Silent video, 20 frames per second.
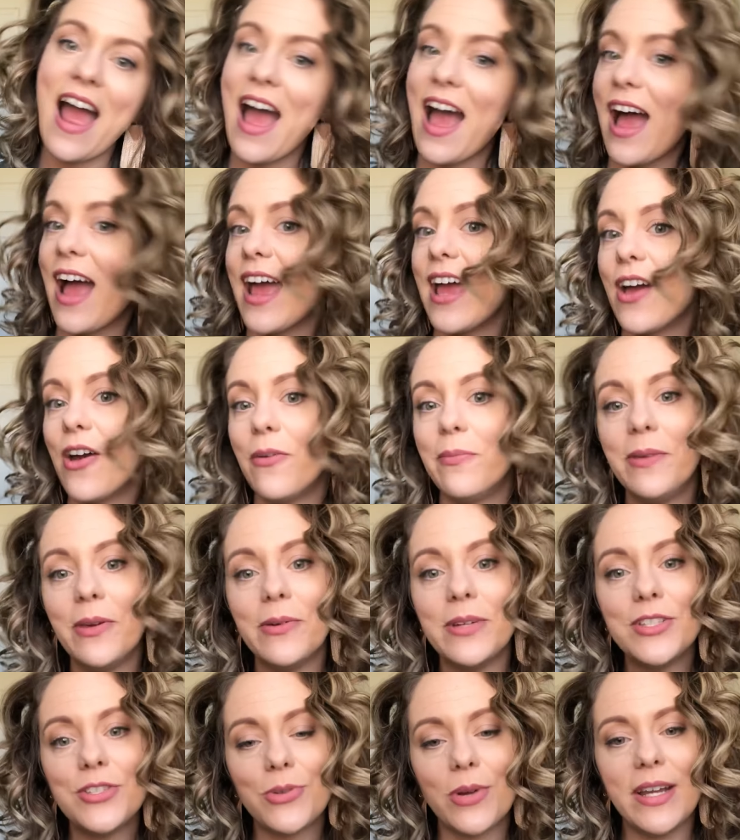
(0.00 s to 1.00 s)
I hope
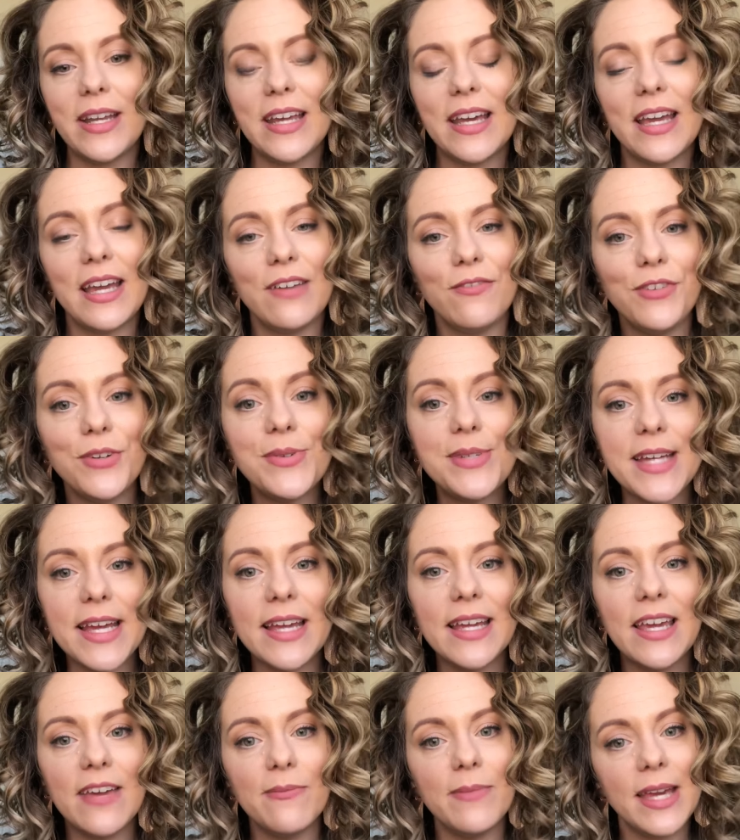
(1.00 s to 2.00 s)
you enjoyed it. If you
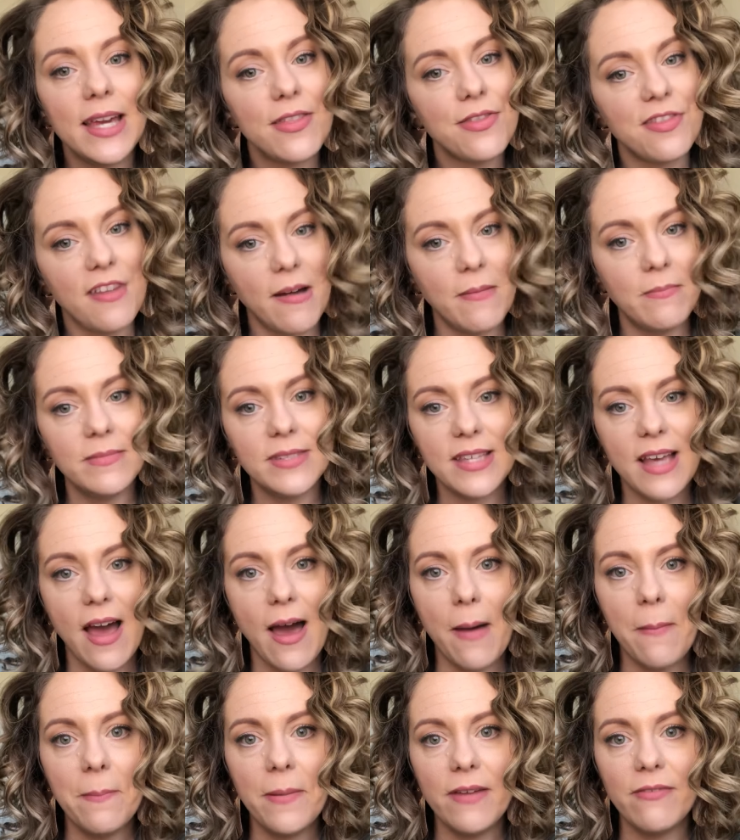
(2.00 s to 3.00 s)
did, give me a thumbs
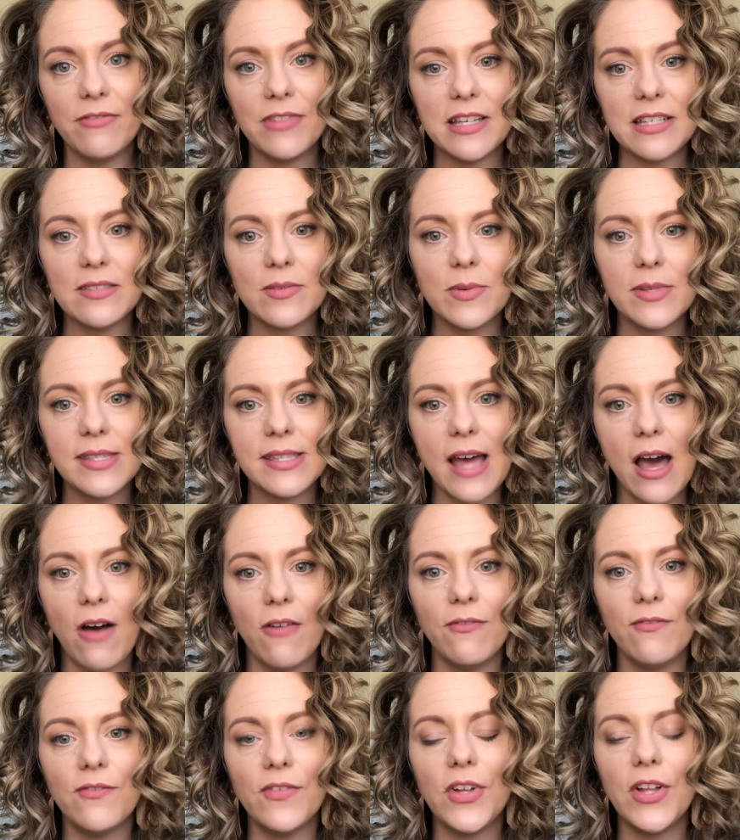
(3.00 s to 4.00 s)
up if this was
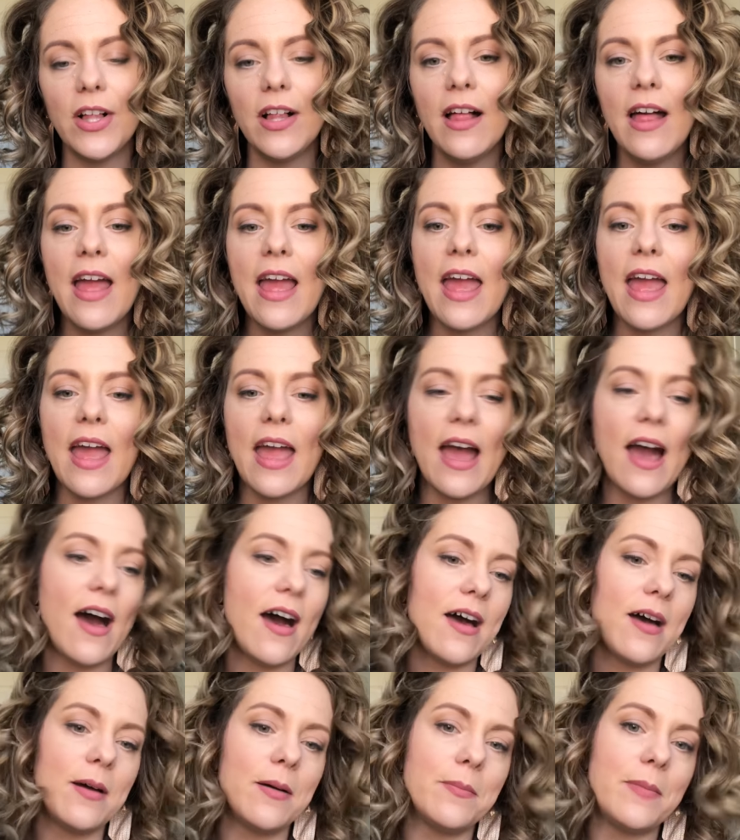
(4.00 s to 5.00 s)
helpful.
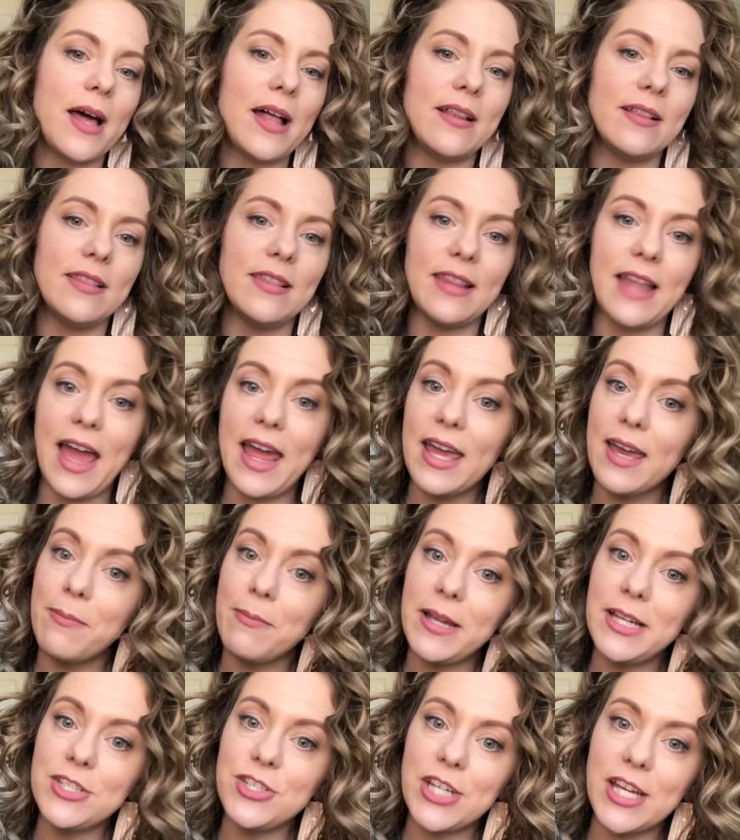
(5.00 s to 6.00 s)
Like
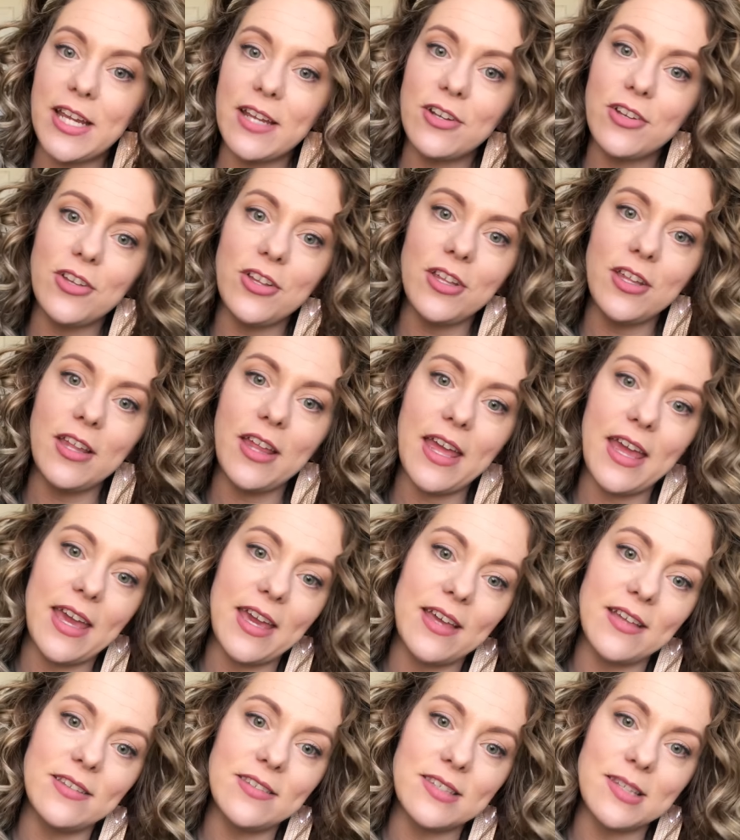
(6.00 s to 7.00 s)
my channel
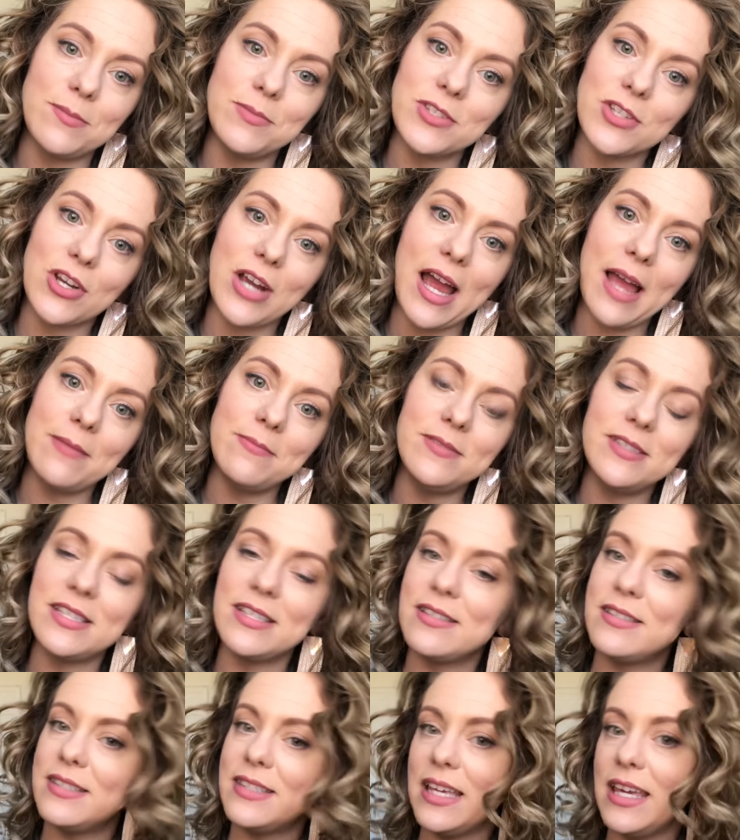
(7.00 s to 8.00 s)
and subscribe
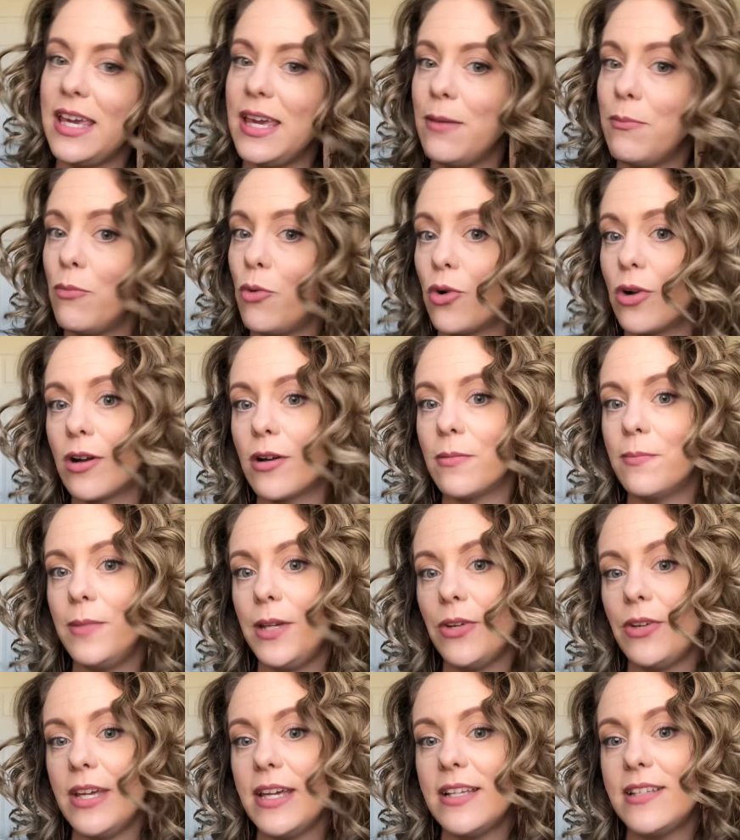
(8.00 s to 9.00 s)
to see more
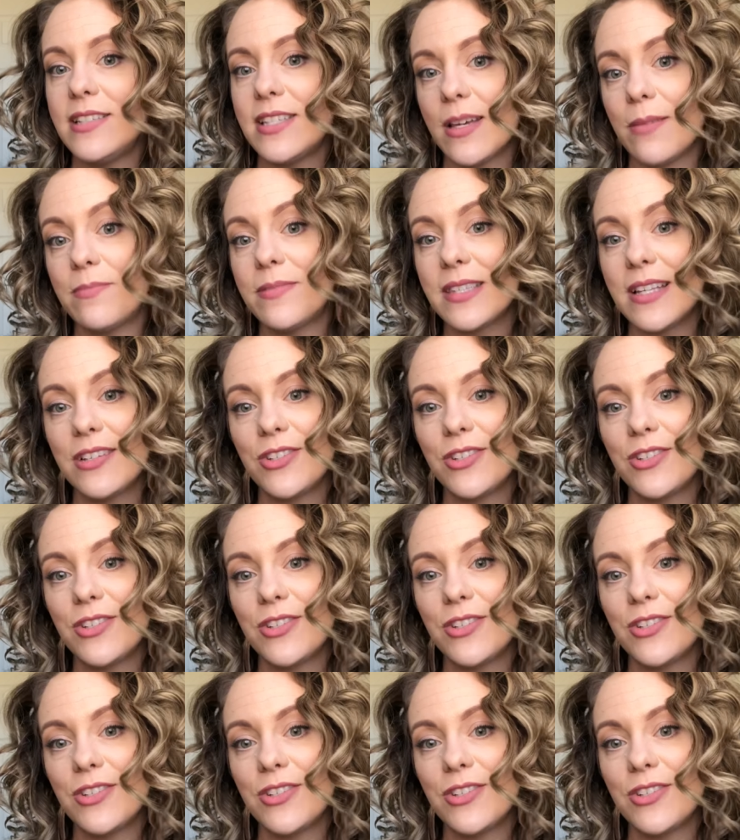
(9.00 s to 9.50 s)
beauty tips